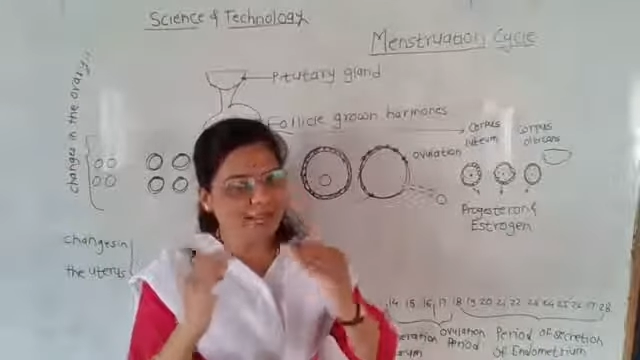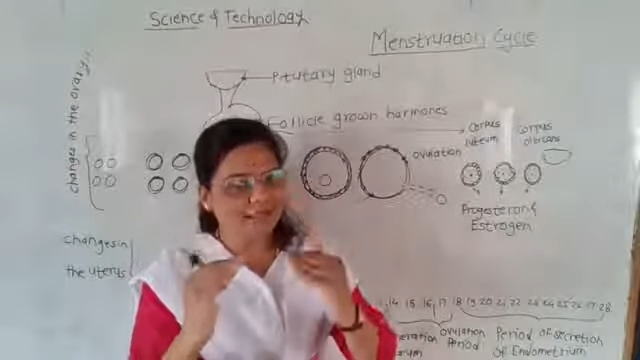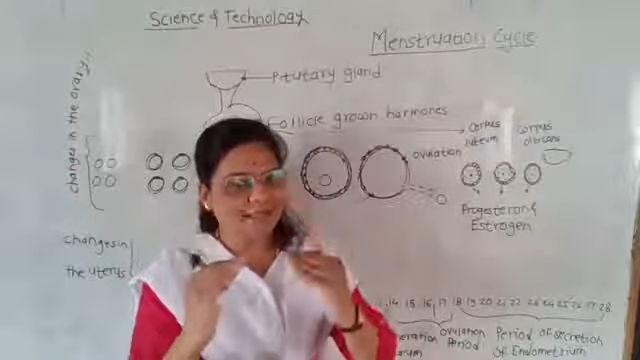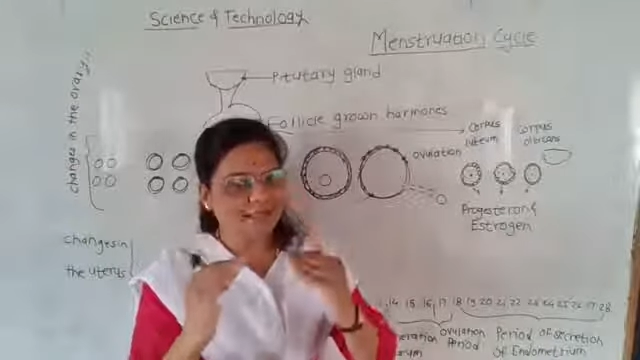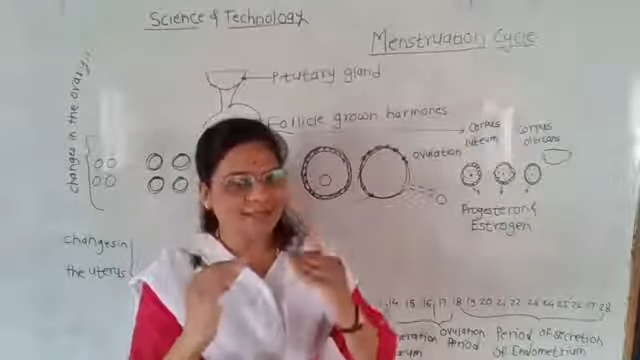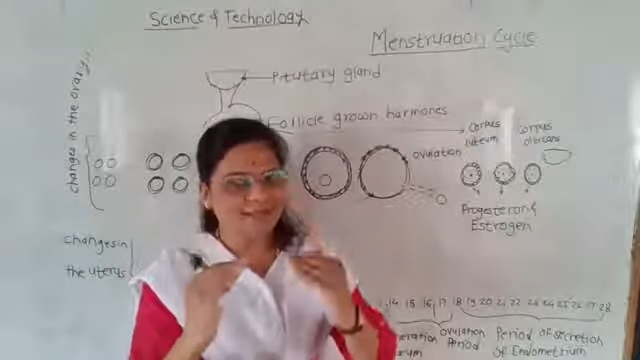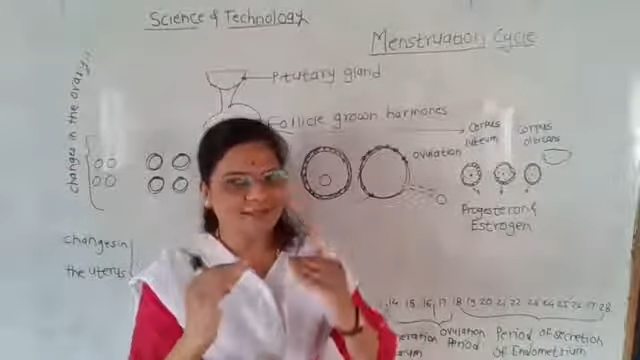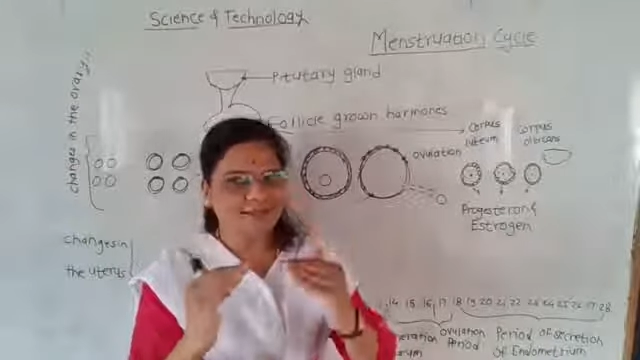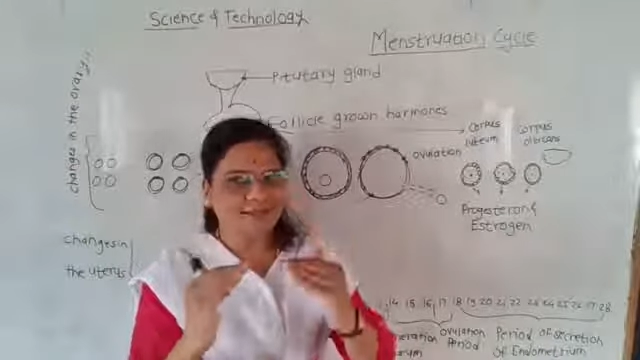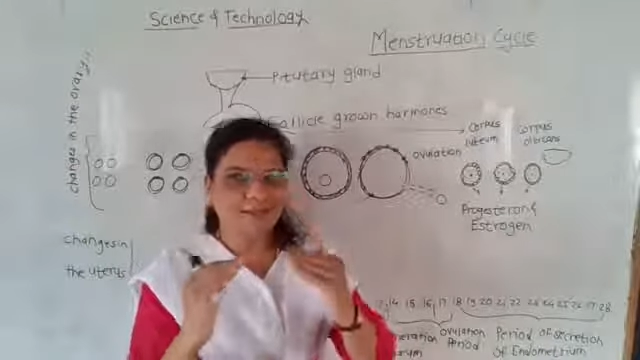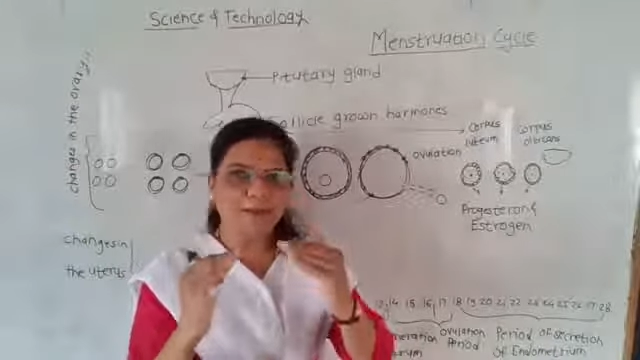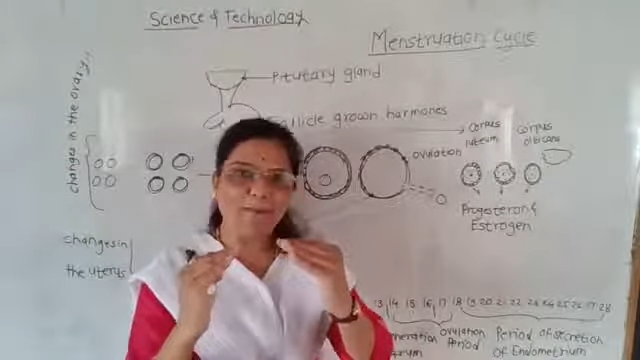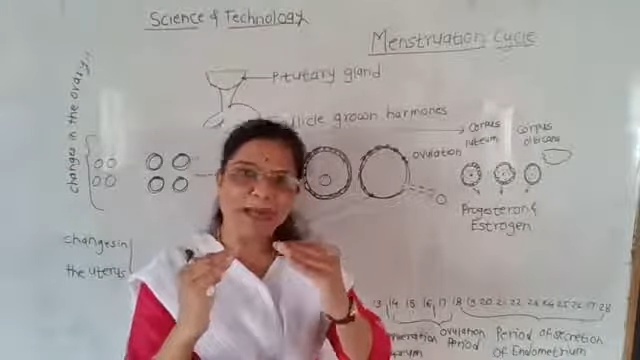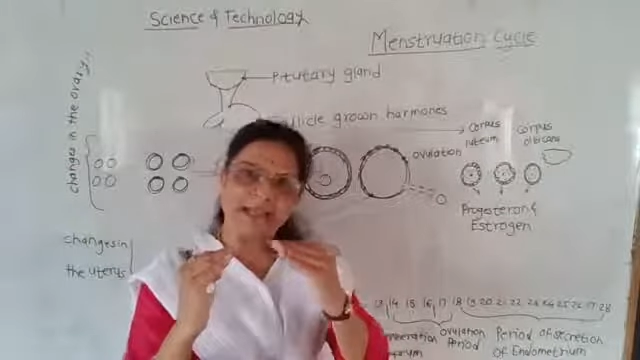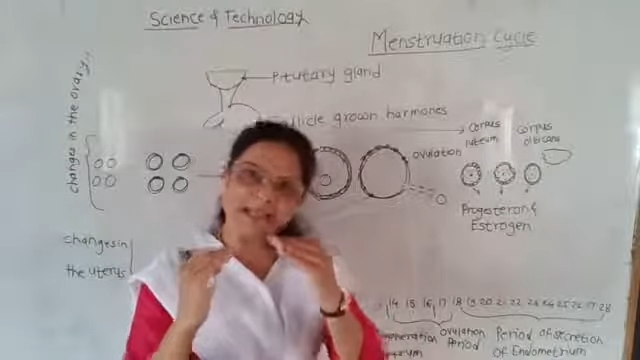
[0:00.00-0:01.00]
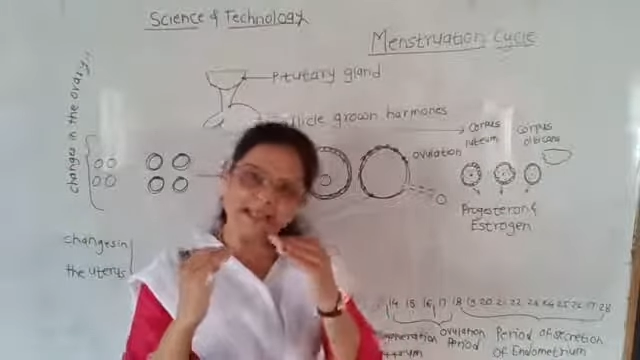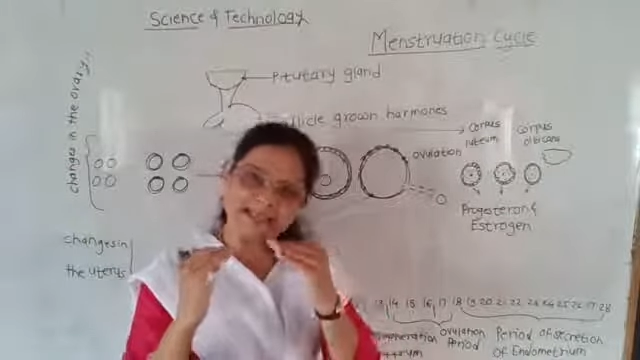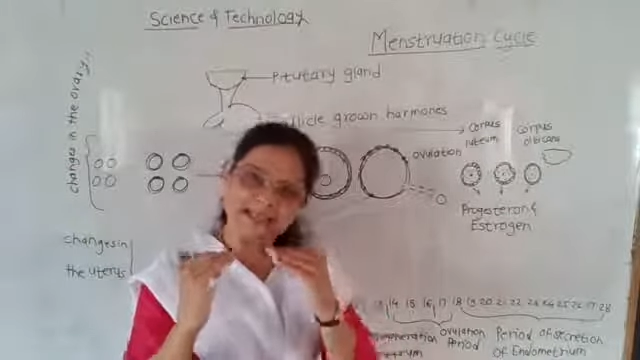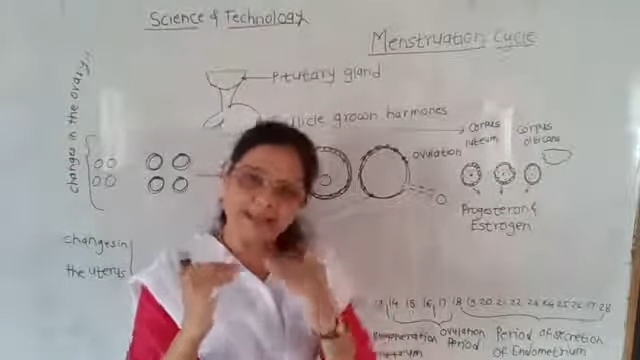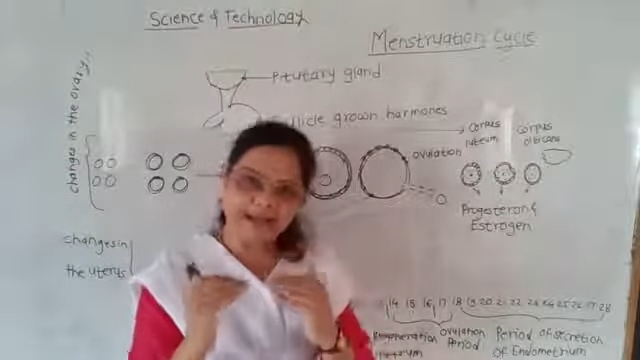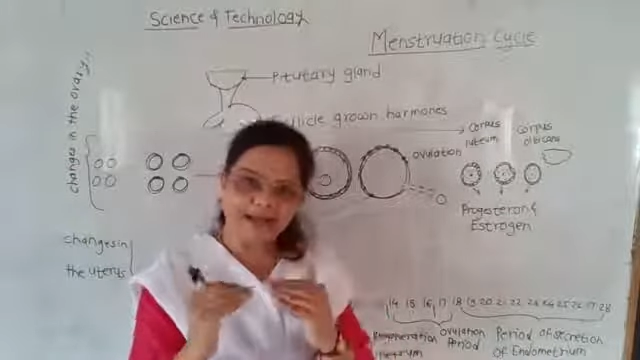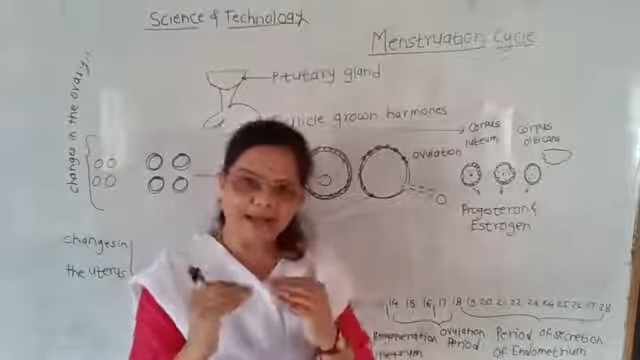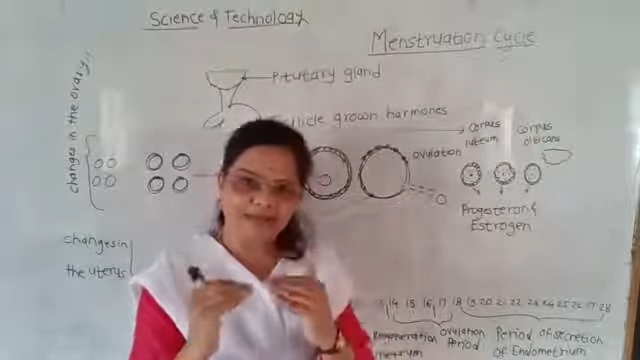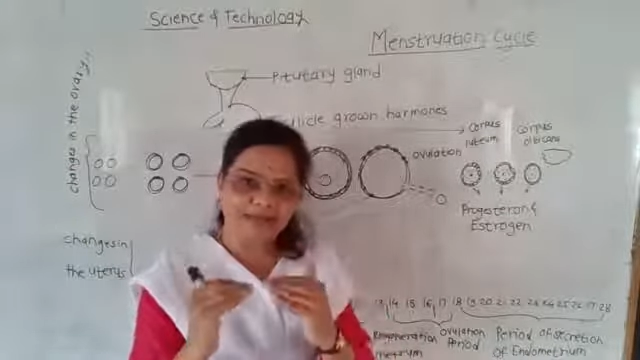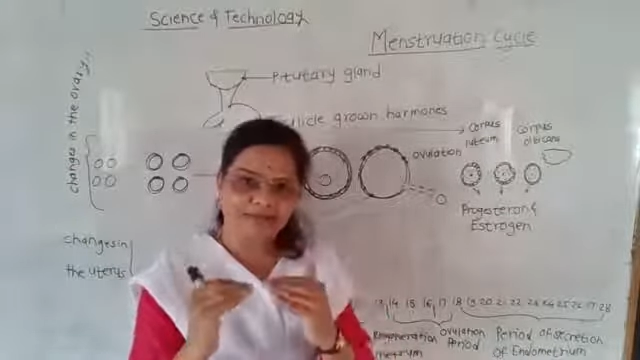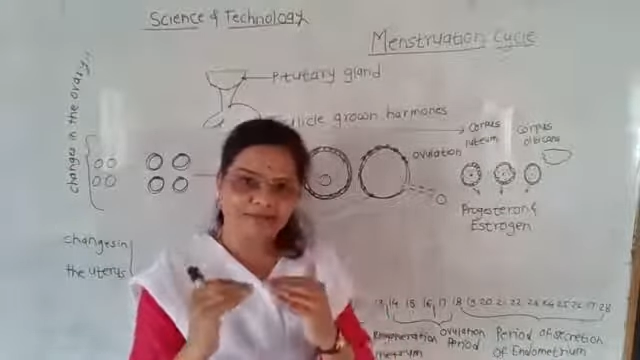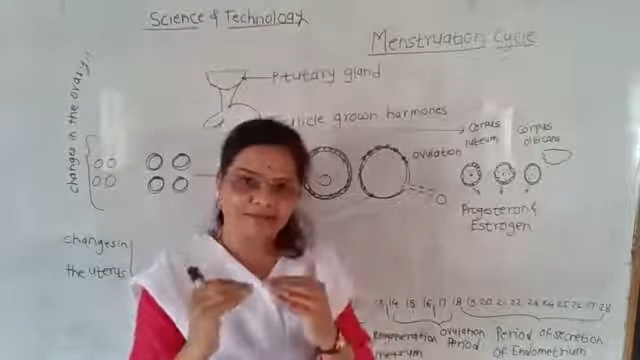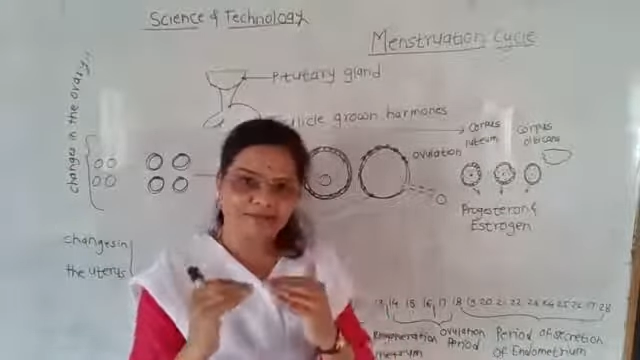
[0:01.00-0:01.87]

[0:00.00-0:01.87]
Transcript: take the balanced diet.